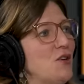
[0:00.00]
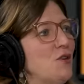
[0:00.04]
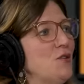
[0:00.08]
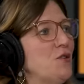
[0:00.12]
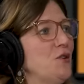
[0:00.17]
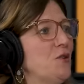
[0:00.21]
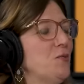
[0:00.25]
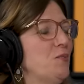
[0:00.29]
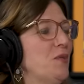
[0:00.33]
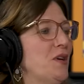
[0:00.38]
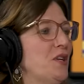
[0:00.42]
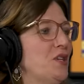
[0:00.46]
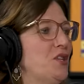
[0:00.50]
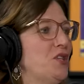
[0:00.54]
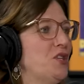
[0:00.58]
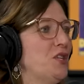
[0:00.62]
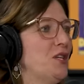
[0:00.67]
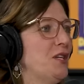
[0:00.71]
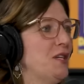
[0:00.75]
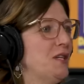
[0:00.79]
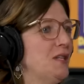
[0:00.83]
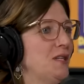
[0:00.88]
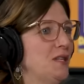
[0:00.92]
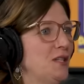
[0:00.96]
So you
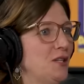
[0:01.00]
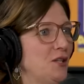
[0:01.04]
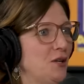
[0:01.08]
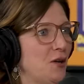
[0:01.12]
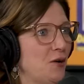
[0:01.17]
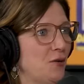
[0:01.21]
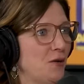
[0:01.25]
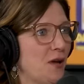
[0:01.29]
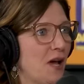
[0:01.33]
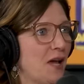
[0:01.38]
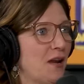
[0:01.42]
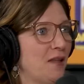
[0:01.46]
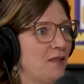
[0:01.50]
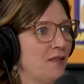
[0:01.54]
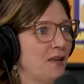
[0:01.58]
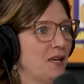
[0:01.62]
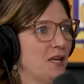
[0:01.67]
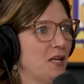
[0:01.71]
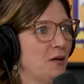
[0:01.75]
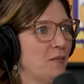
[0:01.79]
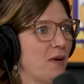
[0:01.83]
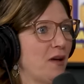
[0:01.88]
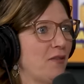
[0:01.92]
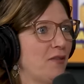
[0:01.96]
mentioned, you know, kind of
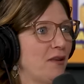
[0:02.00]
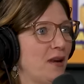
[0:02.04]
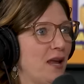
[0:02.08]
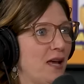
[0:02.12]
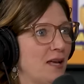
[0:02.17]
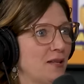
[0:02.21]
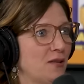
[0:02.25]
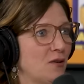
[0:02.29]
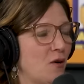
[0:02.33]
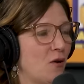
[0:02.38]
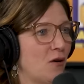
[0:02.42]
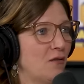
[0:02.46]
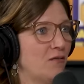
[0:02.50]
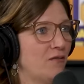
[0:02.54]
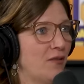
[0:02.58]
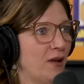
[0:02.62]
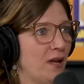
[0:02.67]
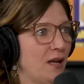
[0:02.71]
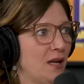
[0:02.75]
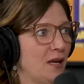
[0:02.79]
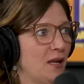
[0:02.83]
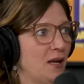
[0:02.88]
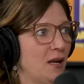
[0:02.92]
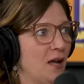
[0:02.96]
thinking about the NASCAR
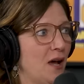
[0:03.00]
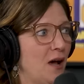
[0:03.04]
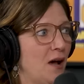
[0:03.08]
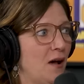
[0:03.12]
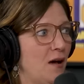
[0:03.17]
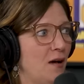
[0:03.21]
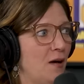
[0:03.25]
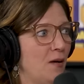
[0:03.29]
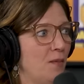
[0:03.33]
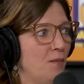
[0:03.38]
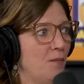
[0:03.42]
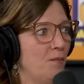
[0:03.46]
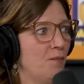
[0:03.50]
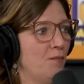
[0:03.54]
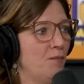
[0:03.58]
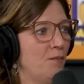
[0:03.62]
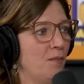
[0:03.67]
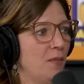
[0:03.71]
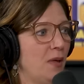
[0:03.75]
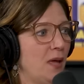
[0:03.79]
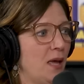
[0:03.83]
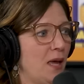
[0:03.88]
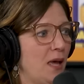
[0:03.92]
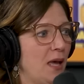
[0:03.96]
fan.
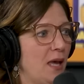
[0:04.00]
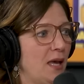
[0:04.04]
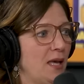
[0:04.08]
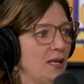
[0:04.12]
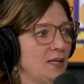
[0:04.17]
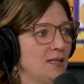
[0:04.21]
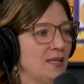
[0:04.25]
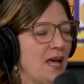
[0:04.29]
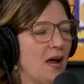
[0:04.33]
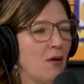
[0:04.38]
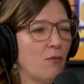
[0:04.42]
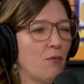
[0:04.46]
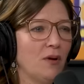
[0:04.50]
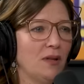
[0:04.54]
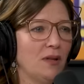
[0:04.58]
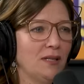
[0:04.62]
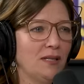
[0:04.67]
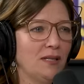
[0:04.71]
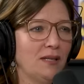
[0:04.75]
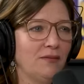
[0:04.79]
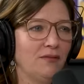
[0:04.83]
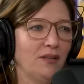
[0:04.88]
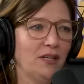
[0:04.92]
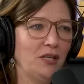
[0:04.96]
Is that
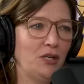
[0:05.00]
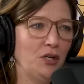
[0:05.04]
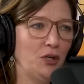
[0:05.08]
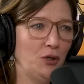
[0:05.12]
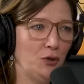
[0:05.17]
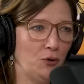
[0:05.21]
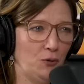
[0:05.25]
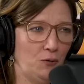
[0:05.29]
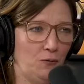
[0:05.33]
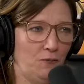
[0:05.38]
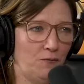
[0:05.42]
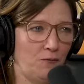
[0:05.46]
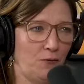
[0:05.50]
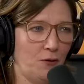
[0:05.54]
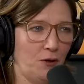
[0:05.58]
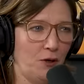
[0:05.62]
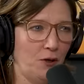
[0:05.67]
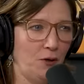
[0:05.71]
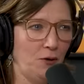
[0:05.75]
relatively new for